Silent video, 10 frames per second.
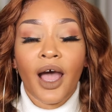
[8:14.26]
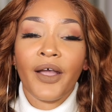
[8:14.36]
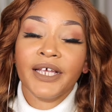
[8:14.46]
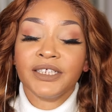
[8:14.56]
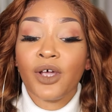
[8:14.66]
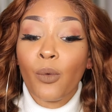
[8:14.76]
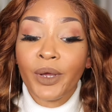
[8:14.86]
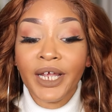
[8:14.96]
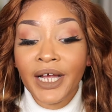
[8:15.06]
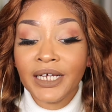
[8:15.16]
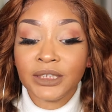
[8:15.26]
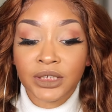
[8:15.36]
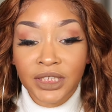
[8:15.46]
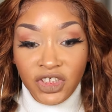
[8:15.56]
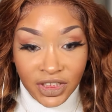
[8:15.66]
Okay, so when it
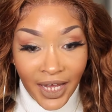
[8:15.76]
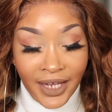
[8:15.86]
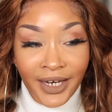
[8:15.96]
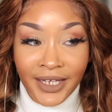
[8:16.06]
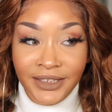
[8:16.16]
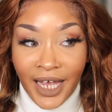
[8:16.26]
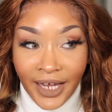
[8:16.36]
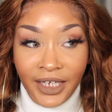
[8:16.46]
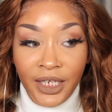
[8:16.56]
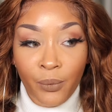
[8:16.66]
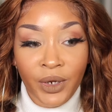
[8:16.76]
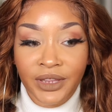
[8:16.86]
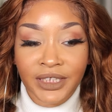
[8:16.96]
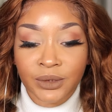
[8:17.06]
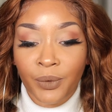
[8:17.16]
comes to shedding and tangling
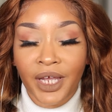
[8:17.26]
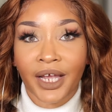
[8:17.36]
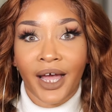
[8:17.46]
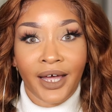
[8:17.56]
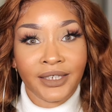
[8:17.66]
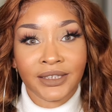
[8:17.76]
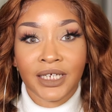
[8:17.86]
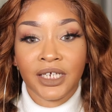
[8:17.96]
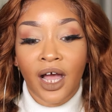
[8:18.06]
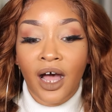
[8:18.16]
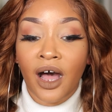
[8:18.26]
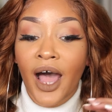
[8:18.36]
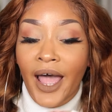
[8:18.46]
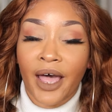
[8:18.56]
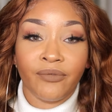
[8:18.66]
with this wig, honestly,
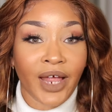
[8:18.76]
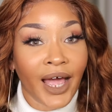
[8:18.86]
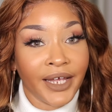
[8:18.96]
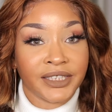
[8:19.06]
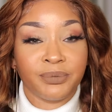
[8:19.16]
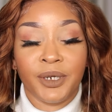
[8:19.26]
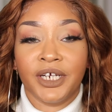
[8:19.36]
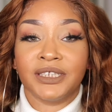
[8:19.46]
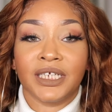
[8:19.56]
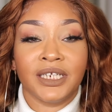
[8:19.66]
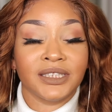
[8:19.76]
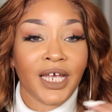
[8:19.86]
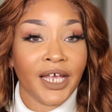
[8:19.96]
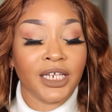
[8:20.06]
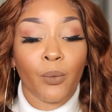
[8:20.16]
y'all, I have not experienced any
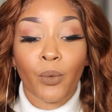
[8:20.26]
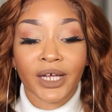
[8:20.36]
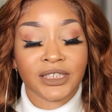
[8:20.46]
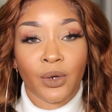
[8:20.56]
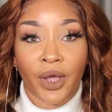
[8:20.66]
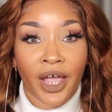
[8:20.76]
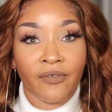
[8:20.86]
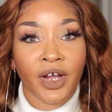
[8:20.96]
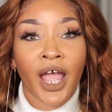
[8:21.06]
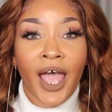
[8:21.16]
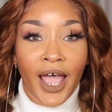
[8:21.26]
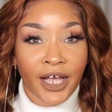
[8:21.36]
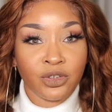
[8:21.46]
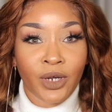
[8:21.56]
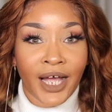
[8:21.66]
tangling whatsoever.
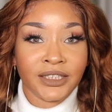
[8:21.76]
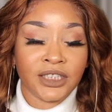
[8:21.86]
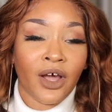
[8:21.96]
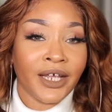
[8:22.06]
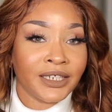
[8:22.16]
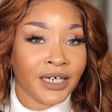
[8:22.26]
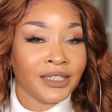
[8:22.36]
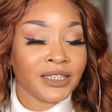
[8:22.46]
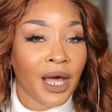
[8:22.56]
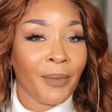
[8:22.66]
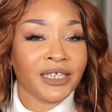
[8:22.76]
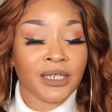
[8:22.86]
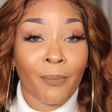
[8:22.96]
As you guys saw, it does come as a